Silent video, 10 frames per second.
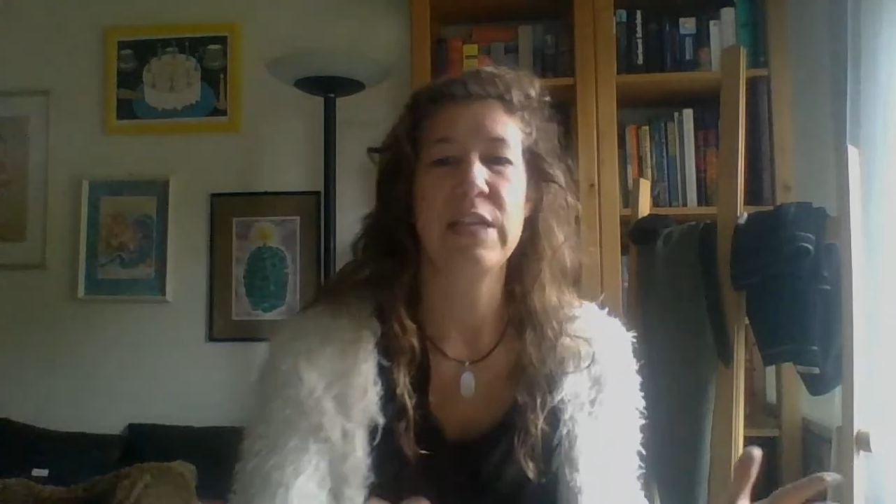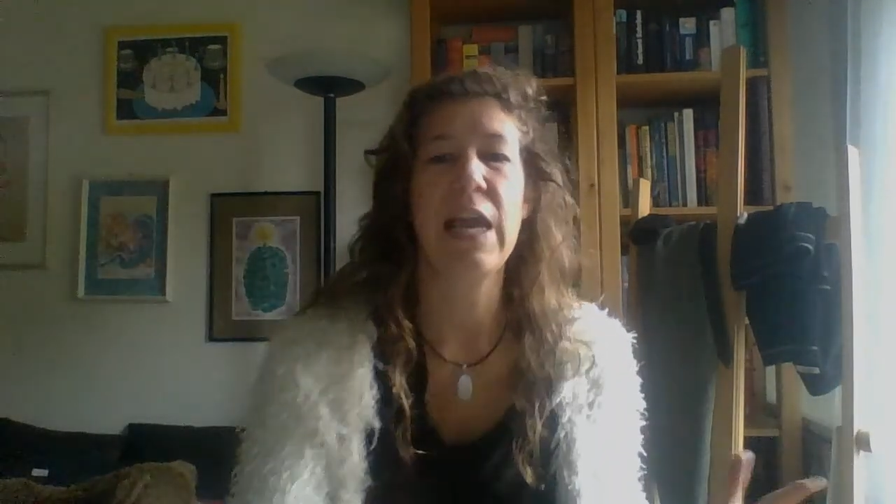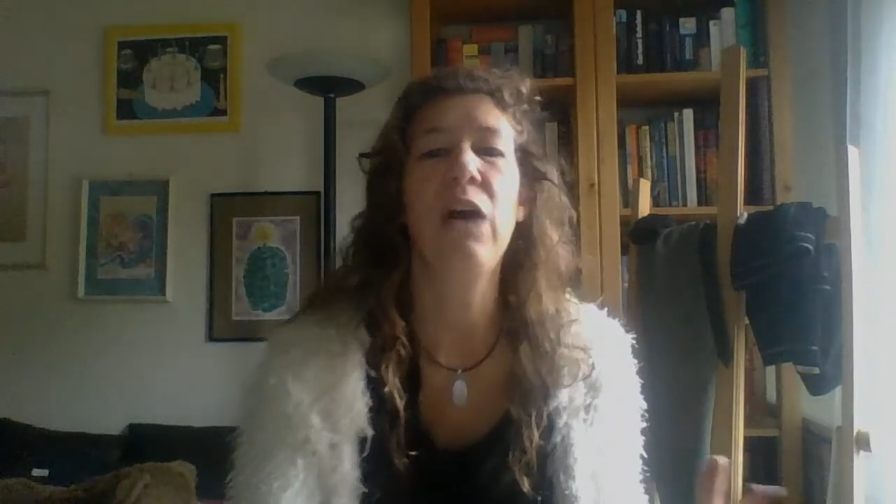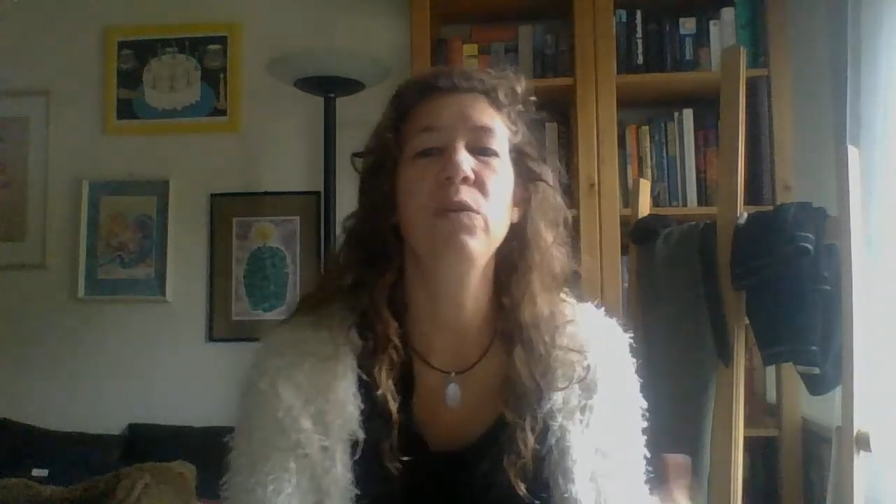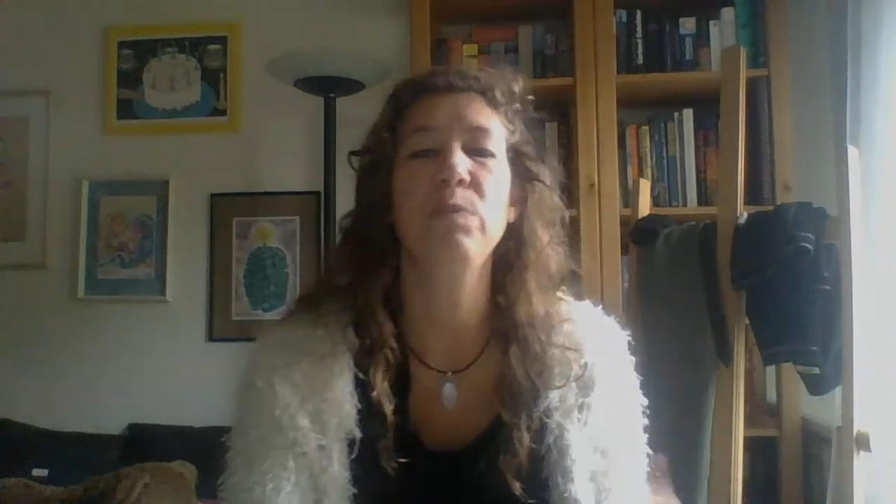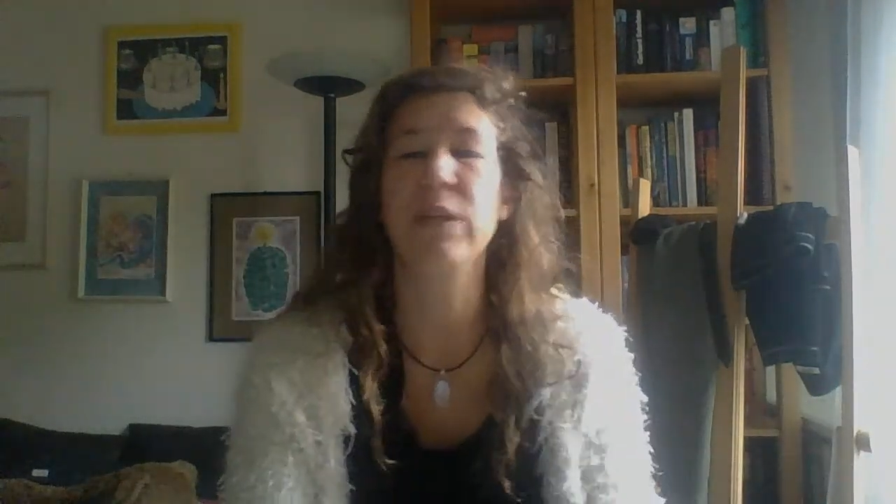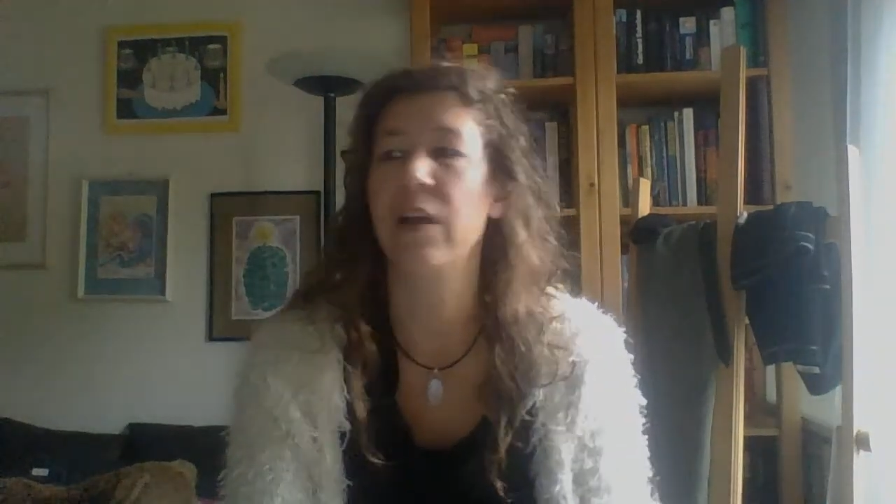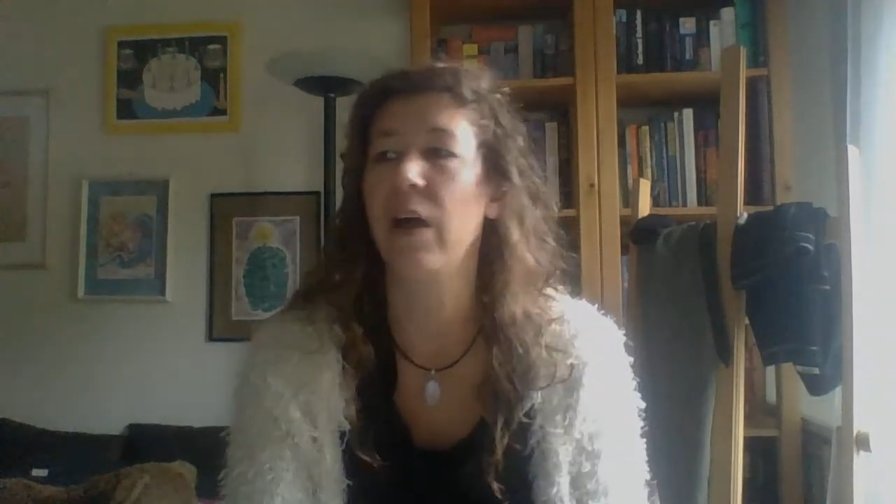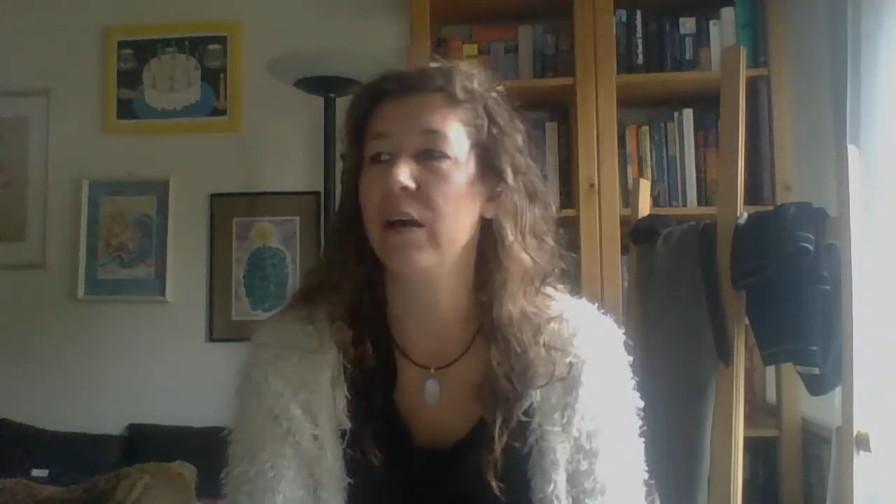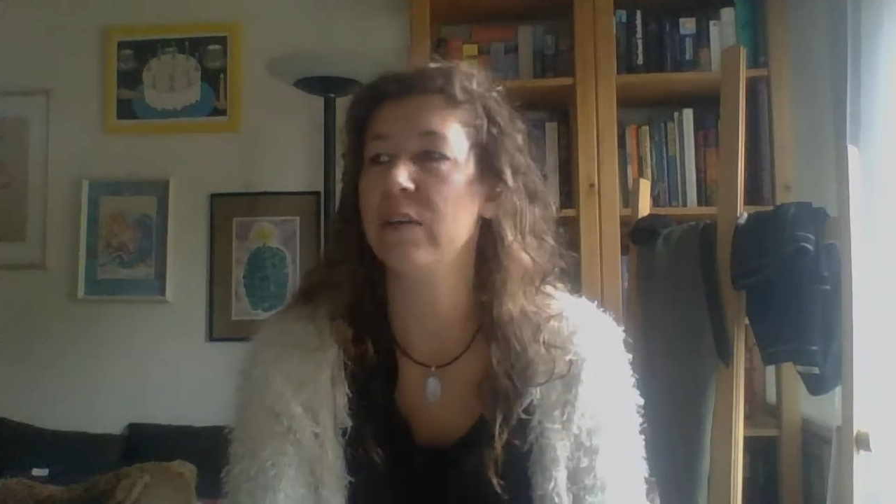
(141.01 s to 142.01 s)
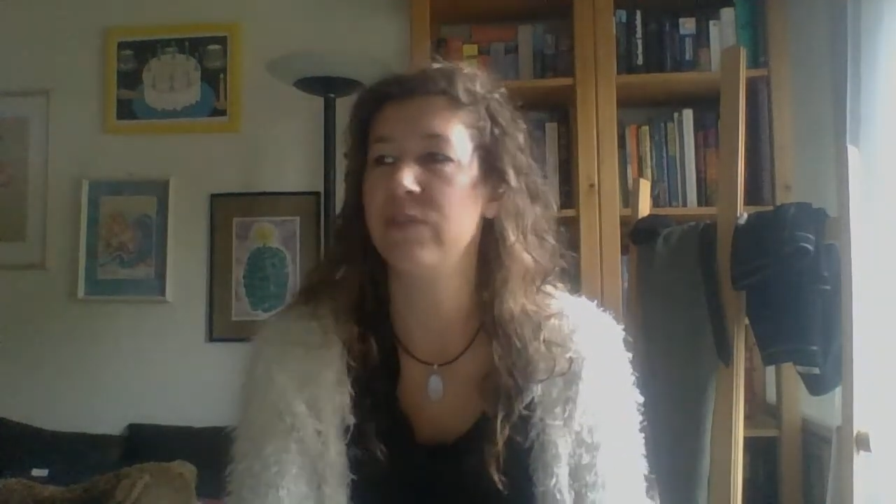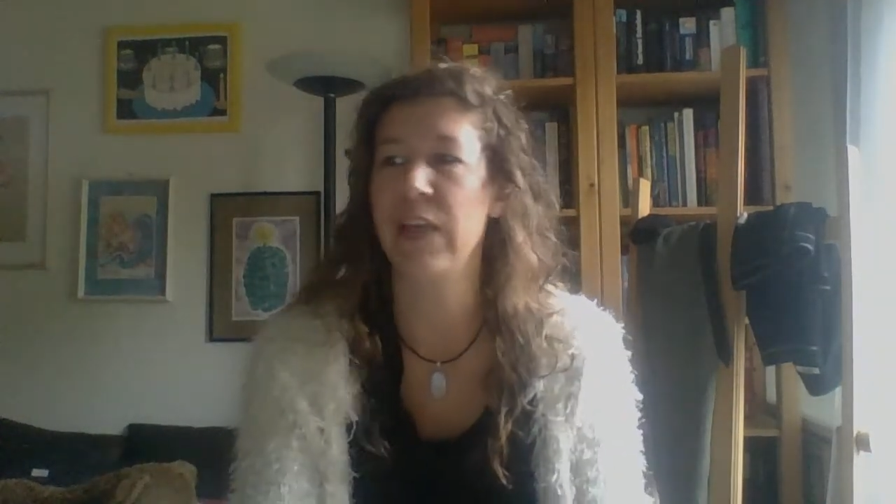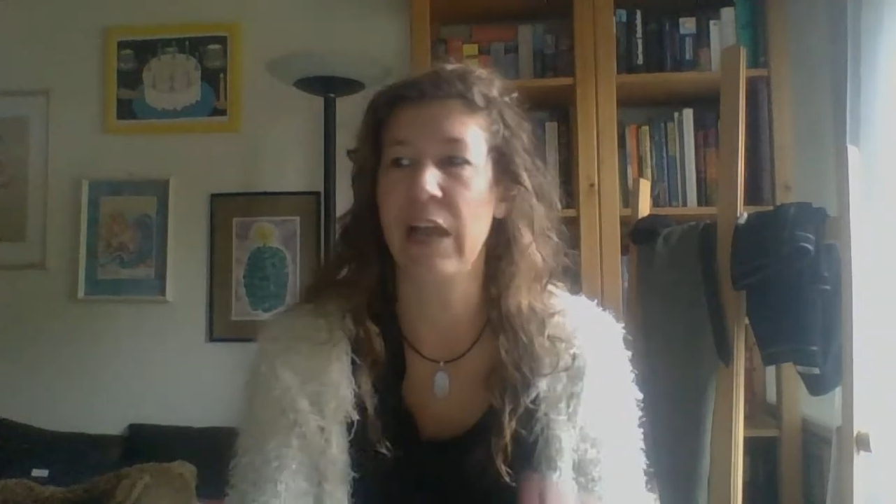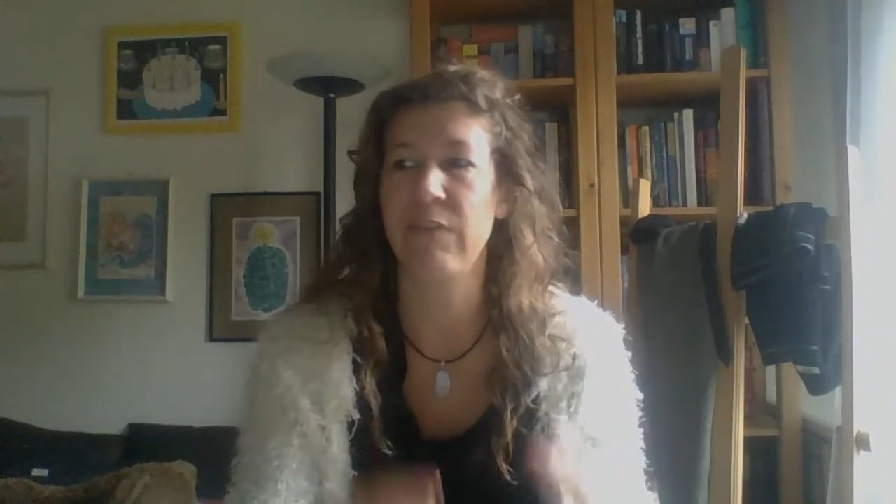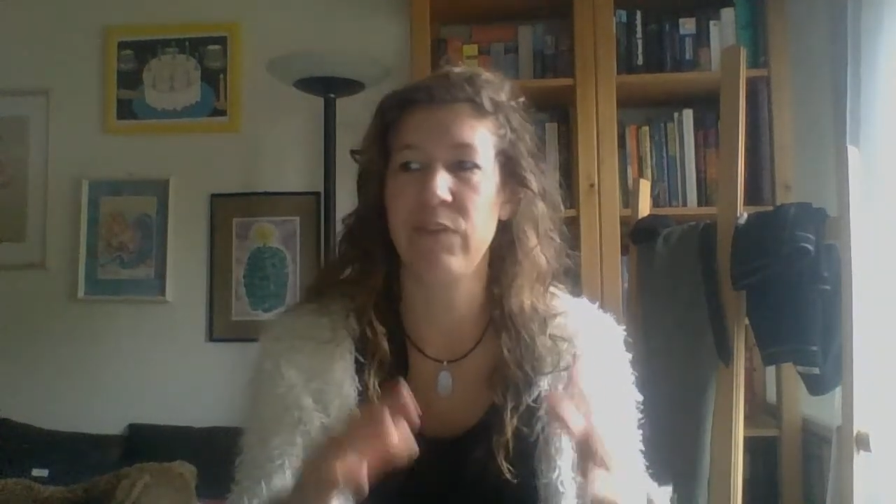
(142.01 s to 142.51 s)
down because we
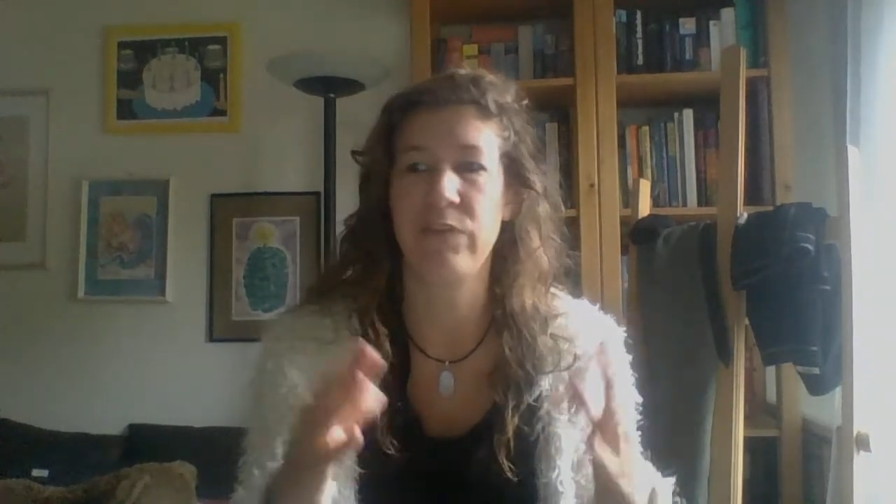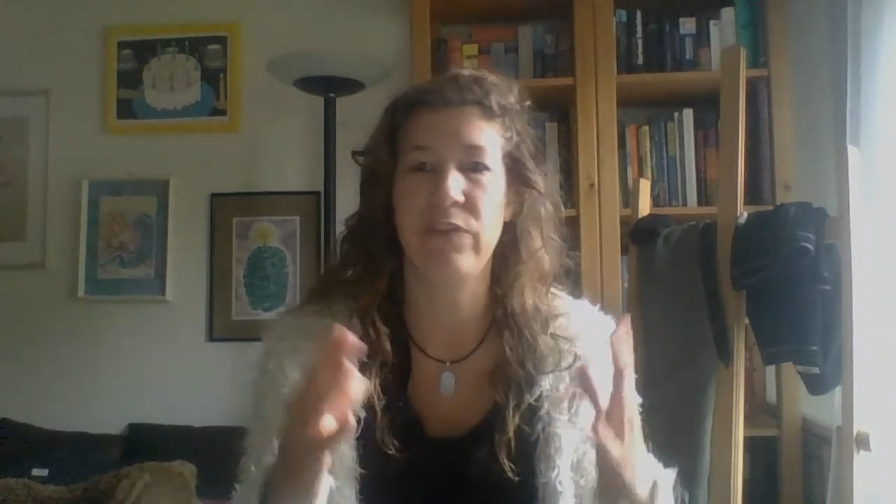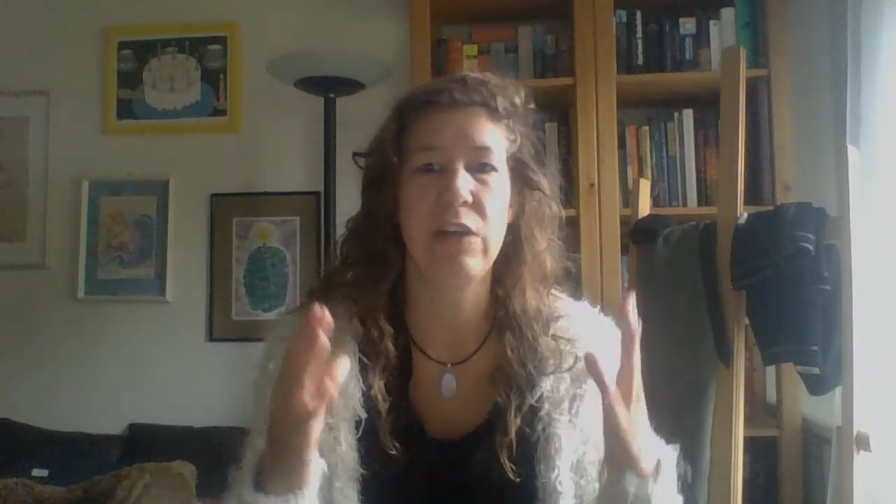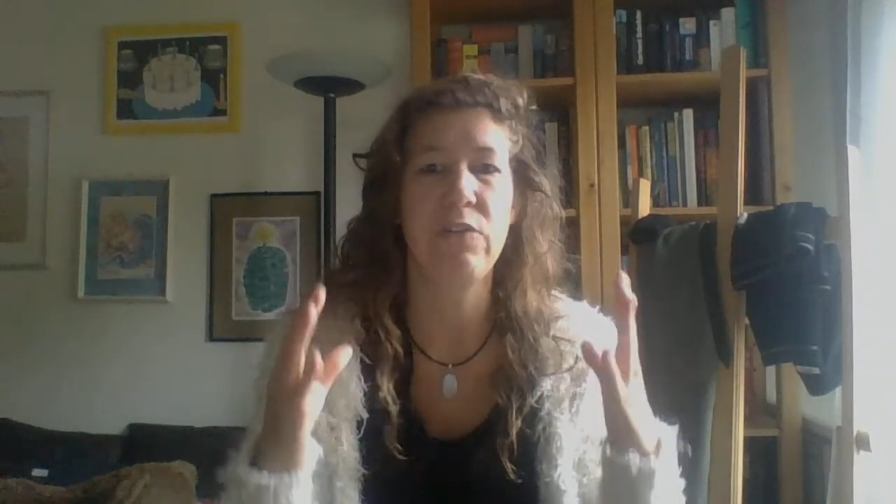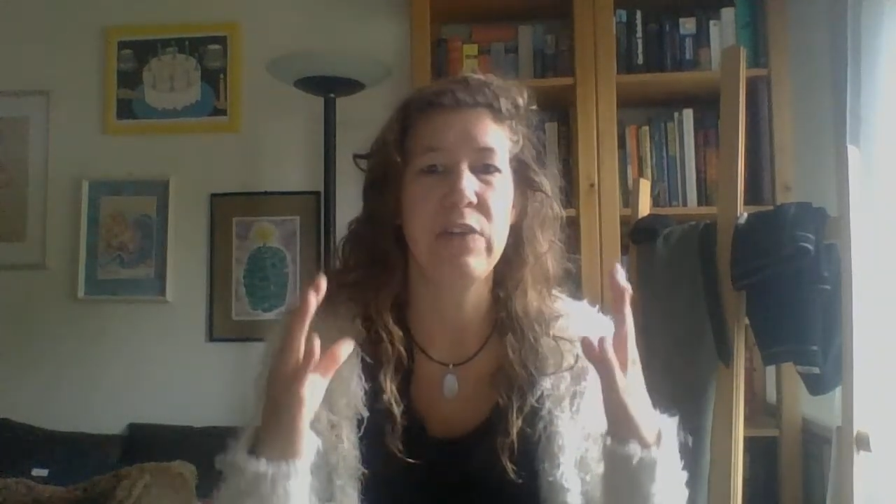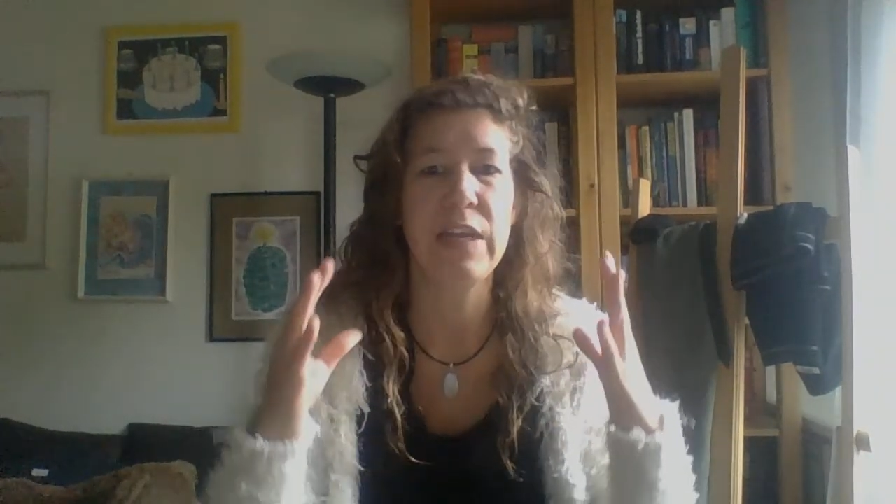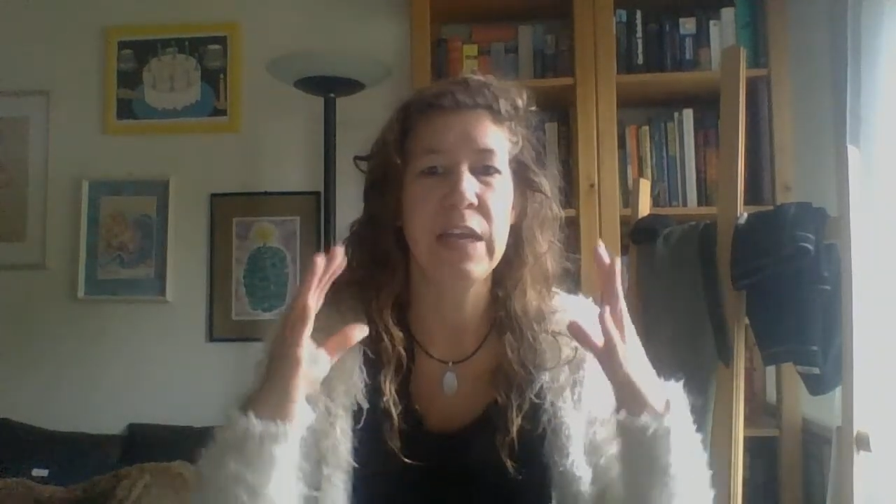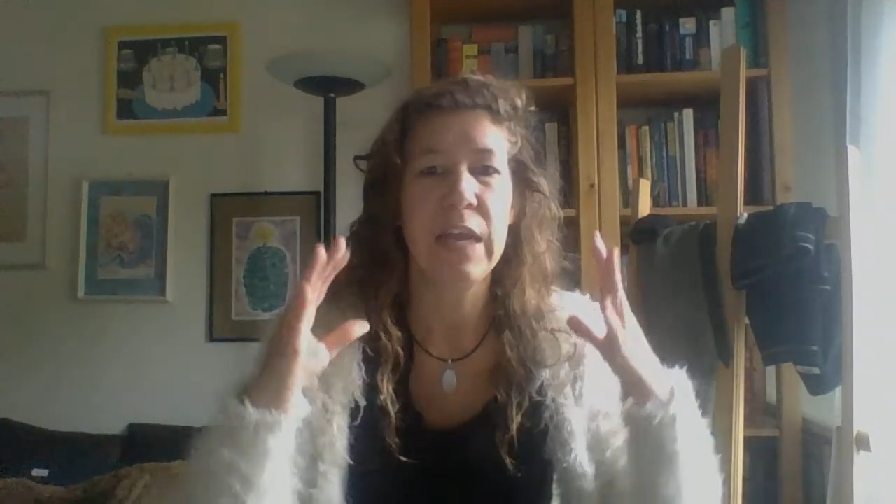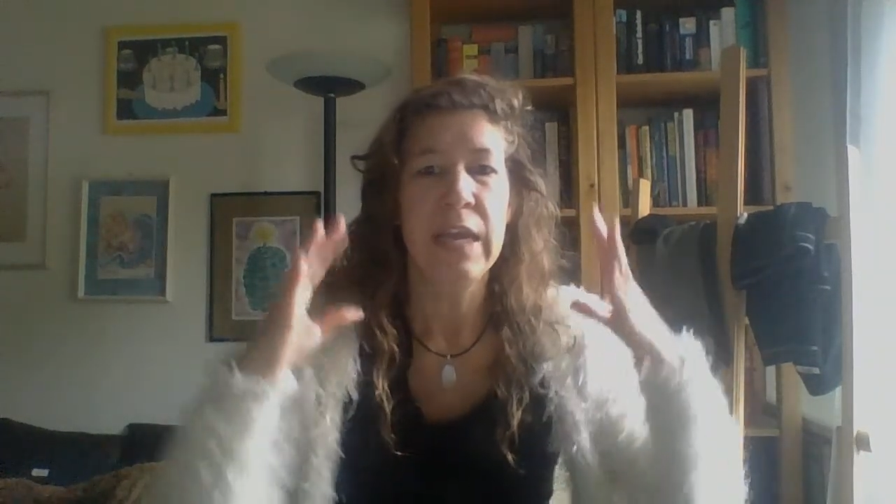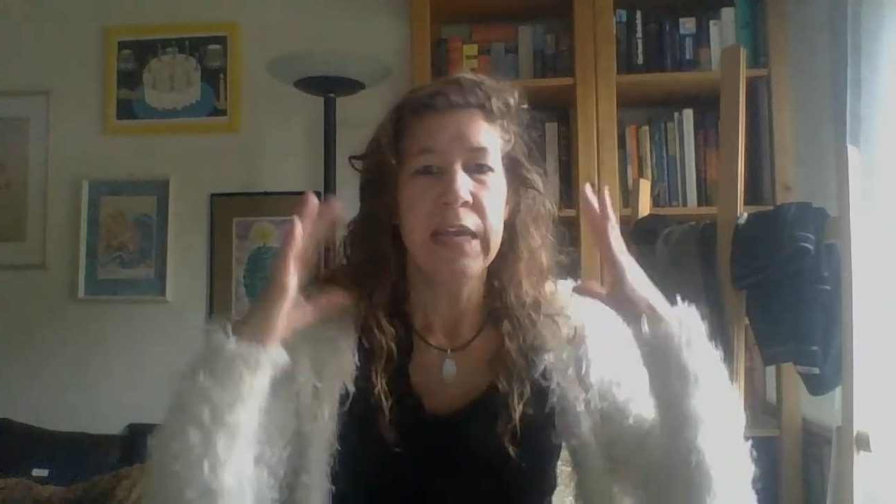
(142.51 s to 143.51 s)
have a very